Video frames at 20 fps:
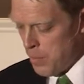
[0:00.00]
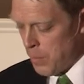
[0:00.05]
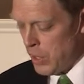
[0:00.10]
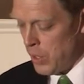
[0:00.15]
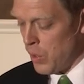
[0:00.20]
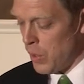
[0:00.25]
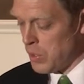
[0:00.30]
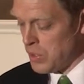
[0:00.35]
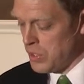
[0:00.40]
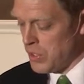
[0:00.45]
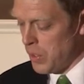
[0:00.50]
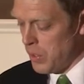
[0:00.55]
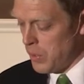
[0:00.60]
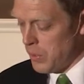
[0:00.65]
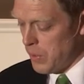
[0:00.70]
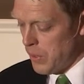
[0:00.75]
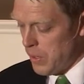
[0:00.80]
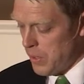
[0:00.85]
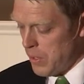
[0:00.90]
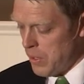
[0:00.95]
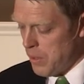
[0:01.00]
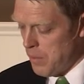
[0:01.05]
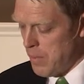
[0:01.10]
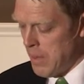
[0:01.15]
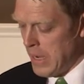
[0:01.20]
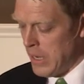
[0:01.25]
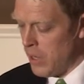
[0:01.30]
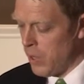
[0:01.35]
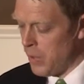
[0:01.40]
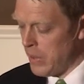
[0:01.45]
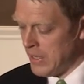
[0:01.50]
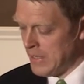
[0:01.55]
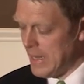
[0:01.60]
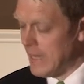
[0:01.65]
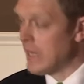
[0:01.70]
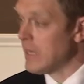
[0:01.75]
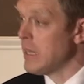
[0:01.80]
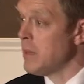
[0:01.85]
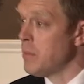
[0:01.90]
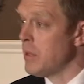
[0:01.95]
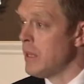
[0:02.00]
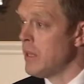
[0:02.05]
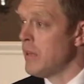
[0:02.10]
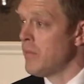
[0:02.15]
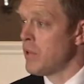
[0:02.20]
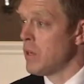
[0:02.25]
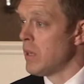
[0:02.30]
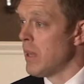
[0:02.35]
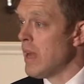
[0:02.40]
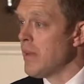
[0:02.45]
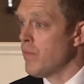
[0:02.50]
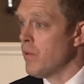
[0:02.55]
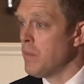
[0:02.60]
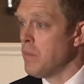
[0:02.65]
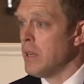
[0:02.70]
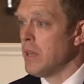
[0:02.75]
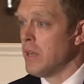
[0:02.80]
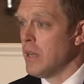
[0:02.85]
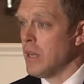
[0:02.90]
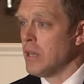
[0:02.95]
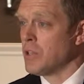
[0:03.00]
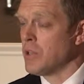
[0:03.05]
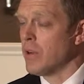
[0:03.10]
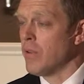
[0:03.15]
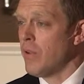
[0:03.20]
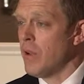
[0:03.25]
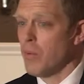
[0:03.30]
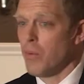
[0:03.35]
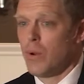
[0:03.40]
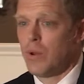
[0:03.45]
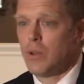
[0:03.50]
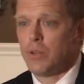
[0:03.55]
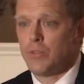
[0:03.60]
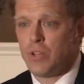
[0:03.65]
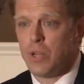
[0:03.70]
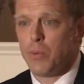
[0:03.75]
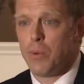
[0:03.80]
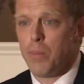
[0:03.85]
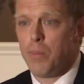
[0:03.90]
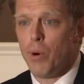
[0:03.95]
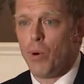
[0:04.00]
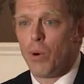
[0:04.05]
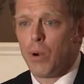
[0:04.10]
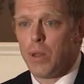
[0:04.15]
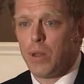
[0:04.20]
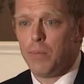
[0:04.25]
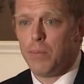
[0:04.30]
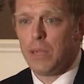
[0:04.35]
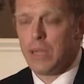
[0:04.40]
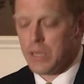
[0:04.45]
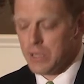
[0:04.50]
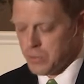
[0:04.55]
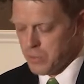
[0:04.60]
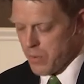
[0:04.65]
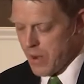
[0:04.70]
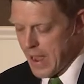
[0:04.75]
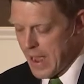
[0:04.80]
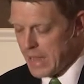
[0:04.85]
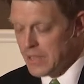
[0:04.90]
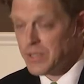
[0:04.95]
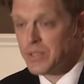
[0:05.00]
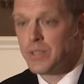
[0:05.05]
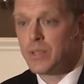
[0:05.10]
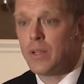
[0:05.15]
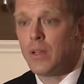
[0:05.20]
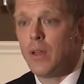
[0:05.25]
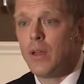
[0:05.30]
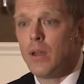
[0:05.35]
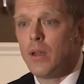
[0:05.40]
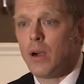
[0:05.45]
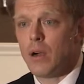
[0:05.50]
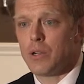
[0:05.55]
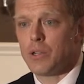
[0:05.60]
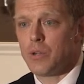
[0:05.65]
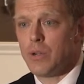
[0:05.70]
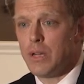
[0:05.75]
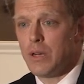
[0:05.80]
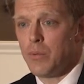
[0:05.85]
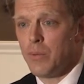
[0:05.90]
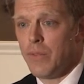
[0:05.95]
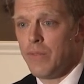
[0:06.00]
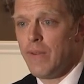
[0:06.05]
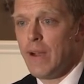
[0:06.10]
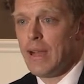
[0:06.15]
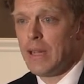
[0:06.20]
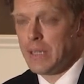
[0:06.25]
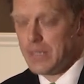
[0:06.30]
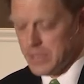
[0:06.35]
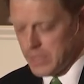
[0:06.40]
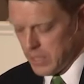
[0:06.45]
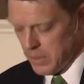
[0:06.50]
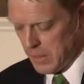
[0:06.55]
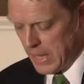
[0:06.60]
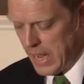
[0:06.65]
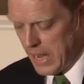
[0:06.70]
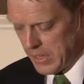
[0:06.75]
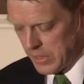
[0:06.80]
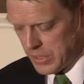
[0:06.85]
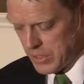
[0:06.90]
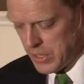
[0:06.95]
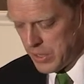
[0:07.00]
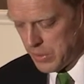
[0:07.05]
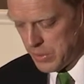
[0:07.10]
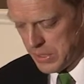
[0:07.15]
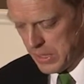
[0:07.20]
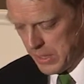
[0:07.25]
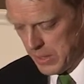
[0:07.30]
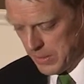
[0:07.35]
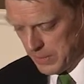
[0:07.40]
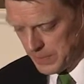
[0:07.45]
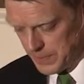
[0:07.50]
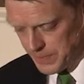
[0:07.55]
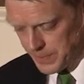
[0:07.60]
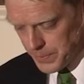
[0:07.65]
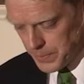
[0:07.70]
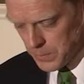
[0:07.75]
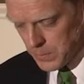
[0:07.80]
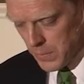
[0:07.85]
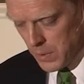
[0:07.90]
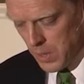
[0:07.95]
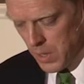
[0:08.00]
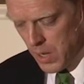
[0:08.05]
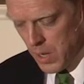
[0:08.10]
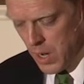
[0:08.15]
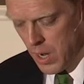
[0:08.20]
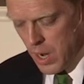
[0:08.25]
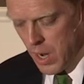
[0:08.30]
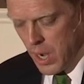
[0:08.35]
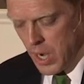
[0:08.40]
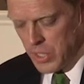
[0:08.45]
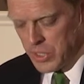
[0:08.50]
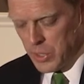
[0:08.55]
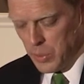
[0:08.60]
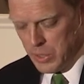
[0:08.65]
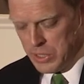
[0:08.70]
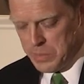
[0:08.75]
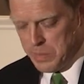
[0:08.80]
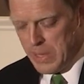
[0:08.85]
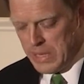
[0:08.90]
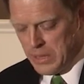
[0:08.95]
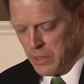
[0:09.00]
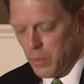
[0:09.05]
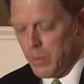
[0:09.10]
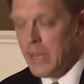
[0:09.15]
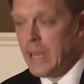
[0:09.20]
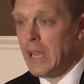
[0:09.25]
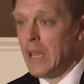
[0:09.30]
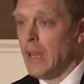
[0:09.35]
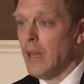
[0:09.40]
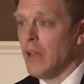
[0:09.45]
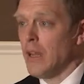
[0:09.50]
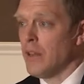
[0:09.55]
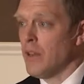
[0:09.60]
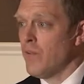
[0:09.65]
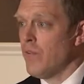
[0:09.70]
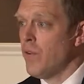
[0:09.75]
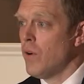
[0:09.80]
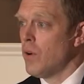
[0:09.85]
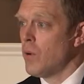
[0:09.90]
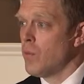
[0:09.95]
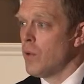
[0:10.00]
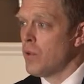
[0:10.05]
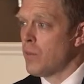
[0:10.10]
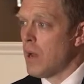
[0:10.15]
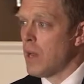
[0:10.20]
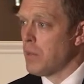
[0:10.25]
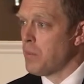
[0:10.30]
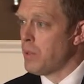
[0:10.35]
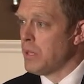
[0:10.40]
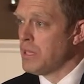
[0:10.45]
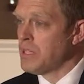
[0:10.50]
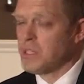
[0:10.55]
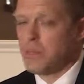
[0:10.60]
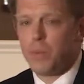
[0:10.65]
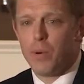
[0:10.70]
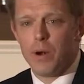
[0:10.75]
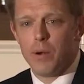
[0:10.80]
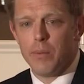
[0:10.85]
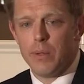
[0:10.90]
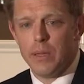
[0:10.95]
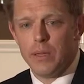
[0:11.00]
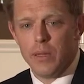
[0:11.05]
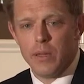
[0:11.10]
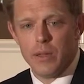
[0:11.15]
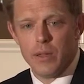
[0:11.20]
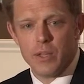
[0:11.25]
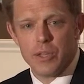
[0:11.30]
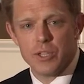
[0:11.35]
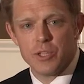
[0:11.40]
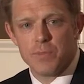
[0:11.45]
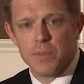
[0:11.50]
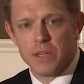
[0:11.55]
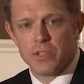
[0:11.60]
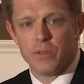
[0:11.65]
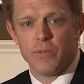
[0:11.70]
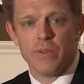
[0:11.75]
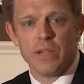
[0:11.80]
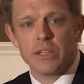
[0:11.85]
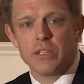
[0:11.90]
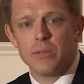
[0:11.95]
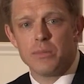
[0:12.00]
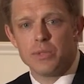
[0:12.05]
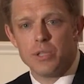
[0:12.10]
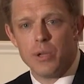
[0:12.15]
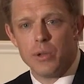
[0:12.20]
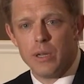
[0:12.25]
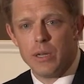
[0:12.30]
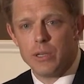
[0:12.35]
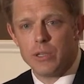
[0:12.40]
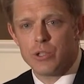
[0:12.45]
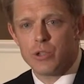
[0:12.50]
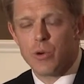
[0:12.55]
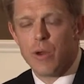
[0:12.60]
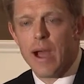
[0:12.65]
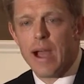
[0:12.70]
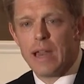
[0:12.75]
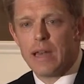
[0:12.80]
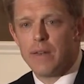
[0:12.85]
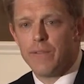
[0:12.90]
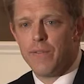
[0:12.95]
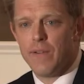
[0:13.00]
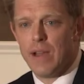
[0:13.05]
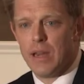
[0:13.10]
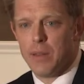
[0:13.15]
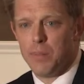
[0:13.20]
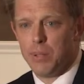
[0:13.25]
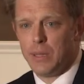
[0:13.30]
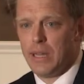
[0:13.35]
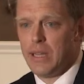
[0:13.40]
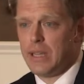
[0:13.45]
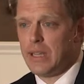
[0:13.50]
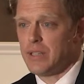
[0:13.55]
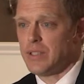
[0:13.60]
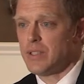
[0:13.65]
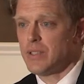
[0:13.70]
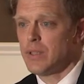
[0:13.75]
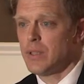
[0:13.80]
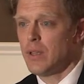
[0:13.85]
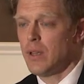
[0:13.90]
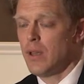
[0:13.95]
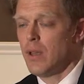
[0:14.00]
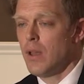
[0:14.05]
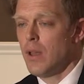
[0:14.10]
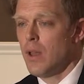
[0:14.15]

But you also may know that Danley believed her life would be in danger if, he re- she reported because rats are treated with violence in the gang that she was in. So we spent the weekend on the phone with Raleigh Police Department, Special Victims Unit, trying to find a place